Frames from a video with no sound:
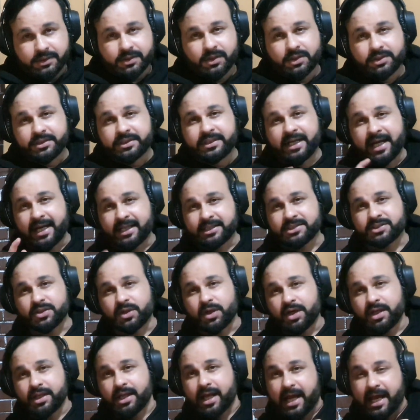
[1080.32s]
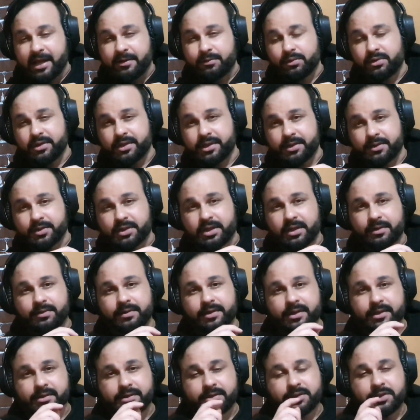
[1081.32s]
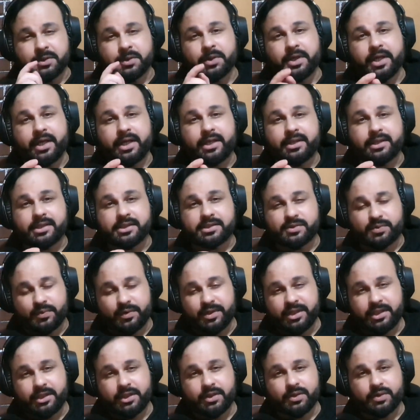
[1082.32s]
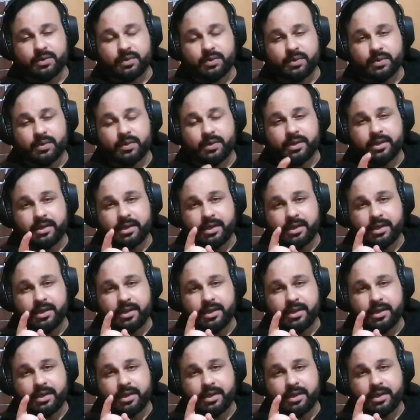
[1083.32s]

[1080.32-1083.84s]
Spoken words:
So that's all I wanted to cover today in this video.